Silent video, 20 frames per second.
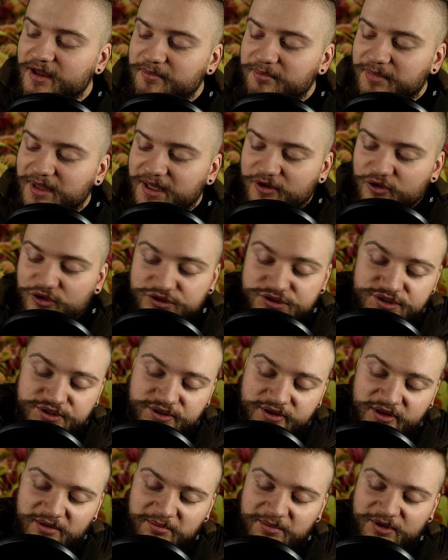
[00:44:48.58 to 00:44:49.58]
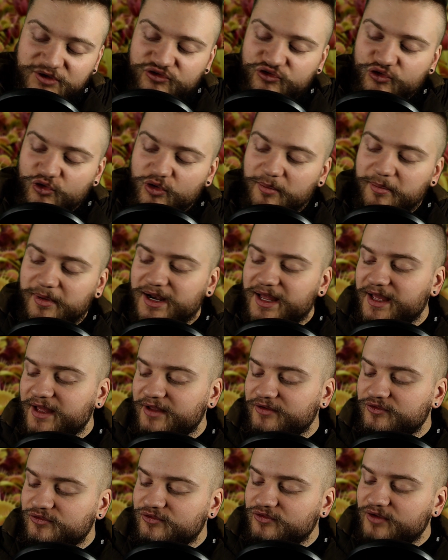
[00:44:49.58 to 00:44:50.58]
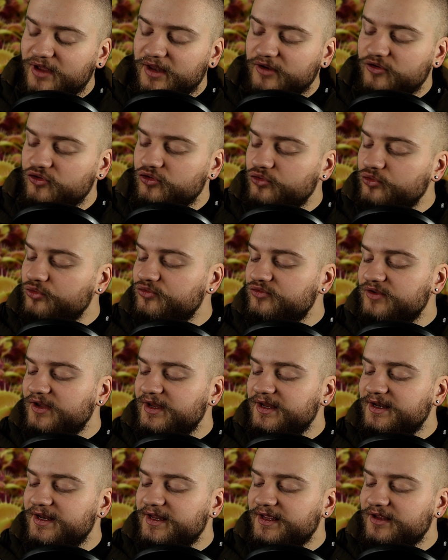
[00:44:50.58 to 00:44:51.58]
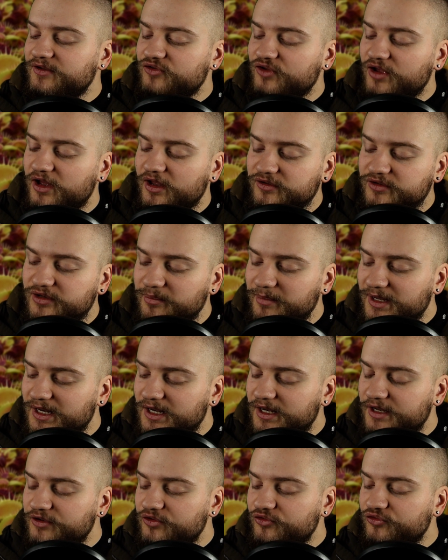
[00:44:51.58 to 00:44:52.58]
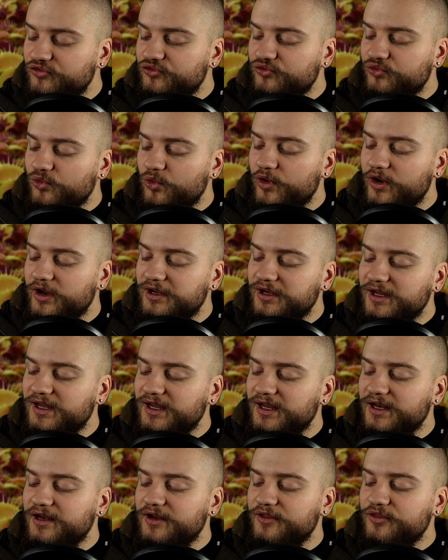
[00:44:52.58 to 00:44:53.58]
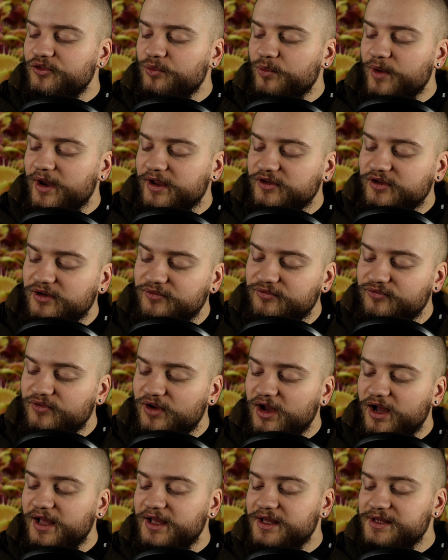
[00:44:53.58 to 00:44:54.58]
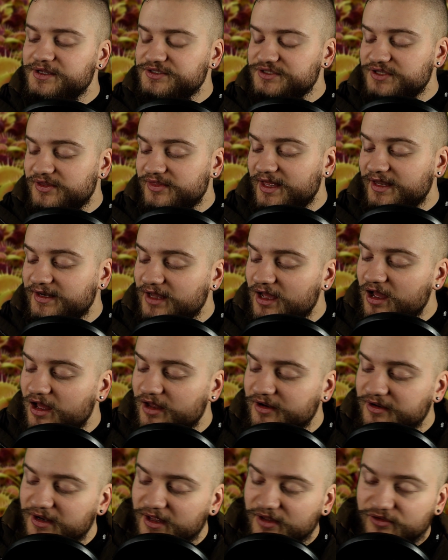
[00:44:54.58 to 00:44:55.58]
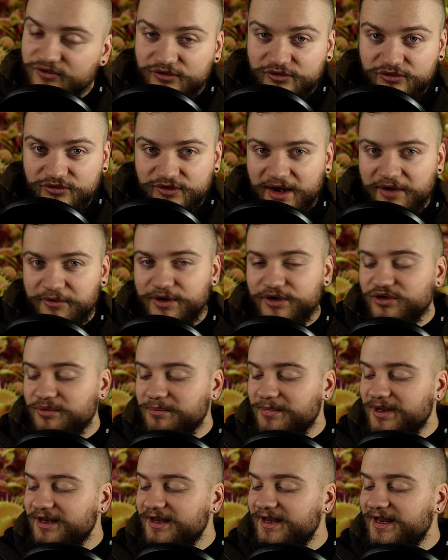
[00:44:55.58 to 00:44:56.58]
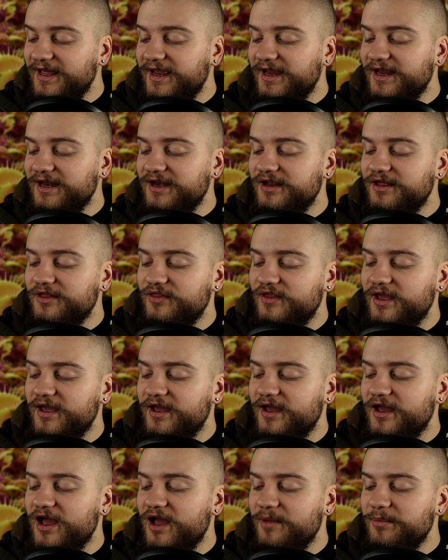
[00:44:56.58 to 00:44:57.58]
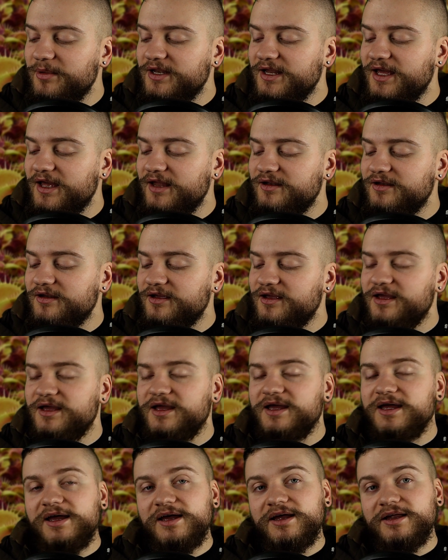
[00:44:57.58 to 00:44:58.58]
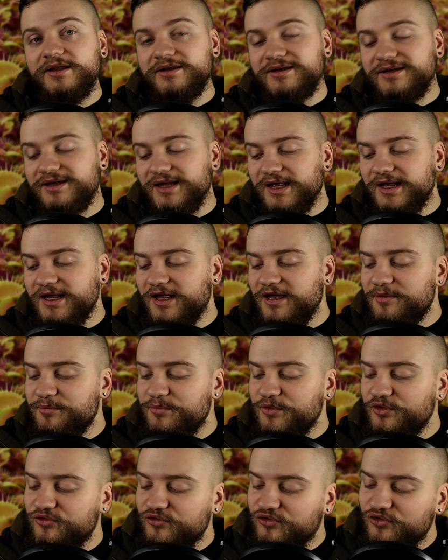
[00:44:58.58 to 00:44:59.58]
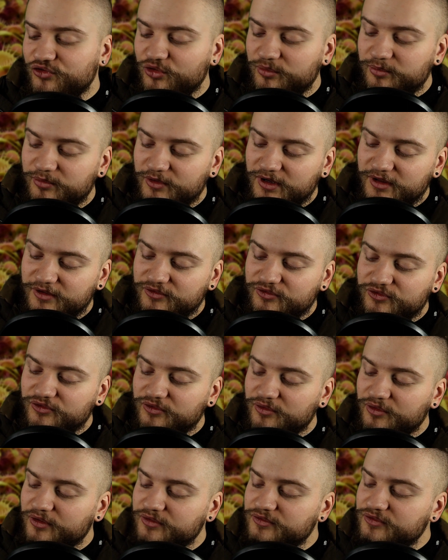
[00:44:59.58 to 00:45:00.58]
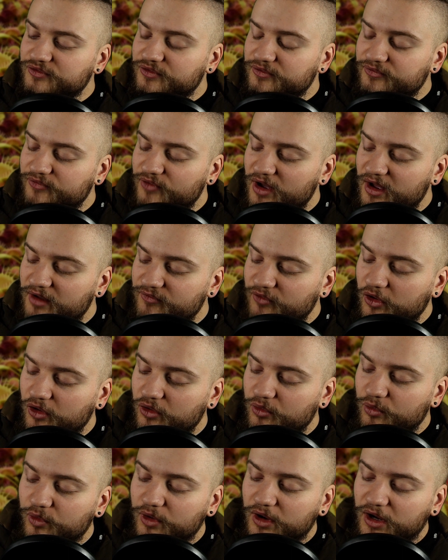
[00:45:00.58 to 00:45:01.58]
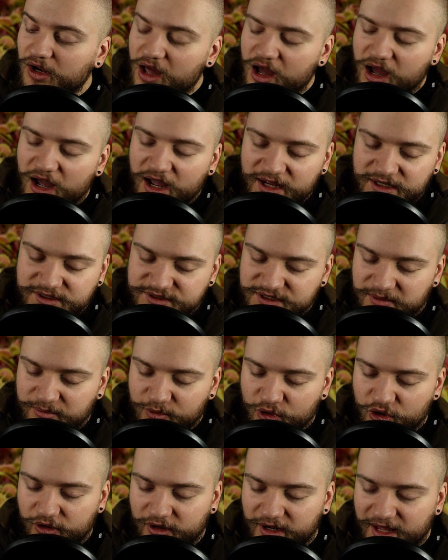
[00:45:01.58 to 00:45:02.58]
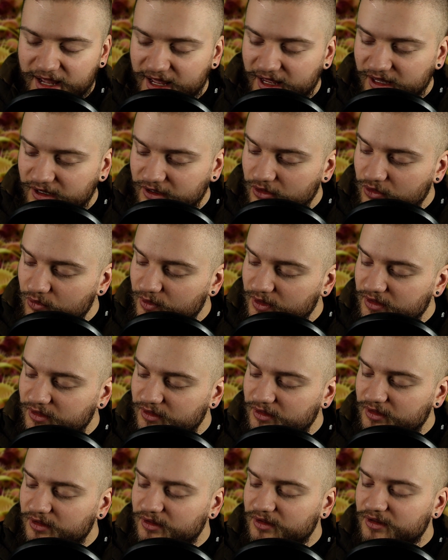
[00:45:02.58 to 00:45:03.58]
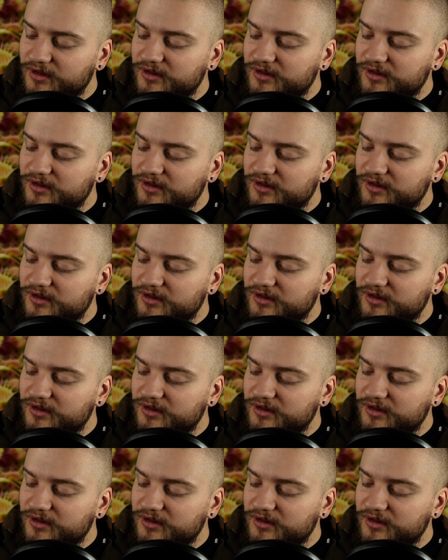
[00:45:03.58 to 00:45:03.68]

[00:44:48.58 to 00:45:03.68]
Because the mature plants and new seedlings are typically destroyed in the regular fires that are necessary to maintain their habitat, D. muscipula's survival relies upon adequate